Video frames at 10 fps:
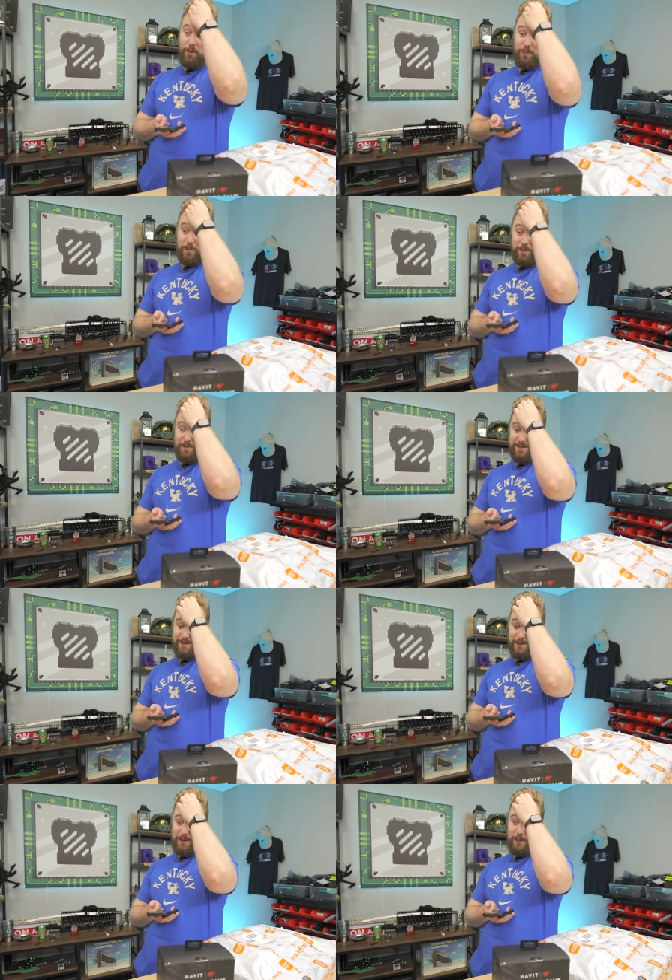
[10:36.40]
we'll, that's what we'll
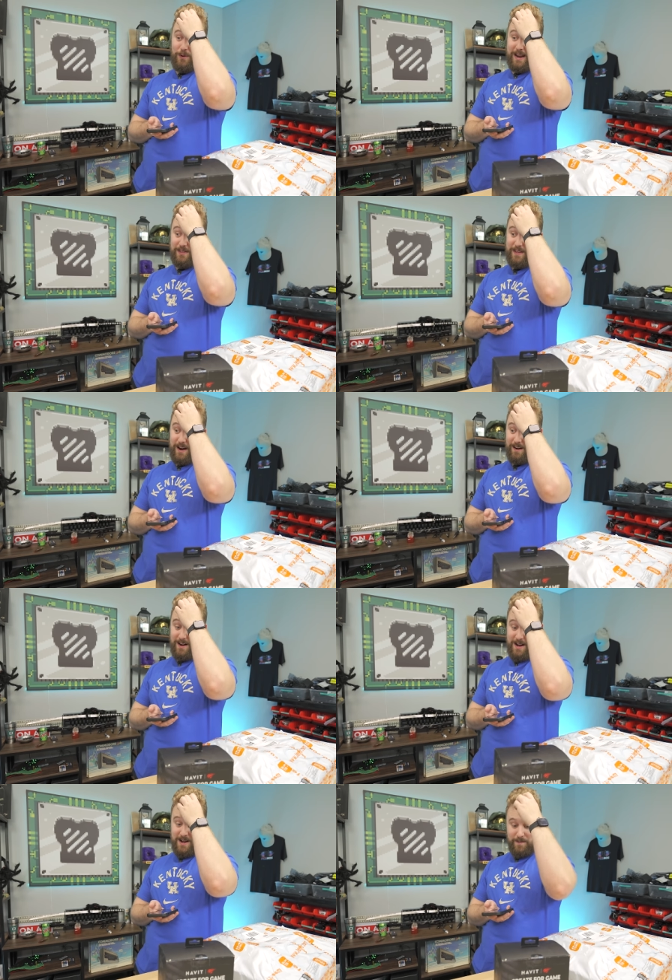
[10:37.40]
hope for. We'll get
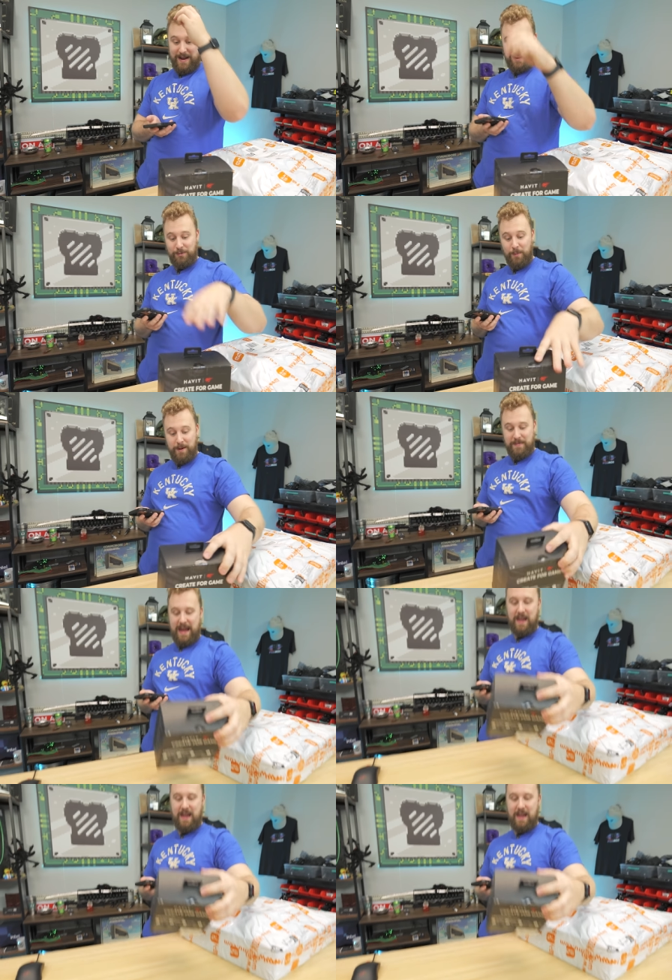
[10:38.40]
there. Um, I guess we'll open up the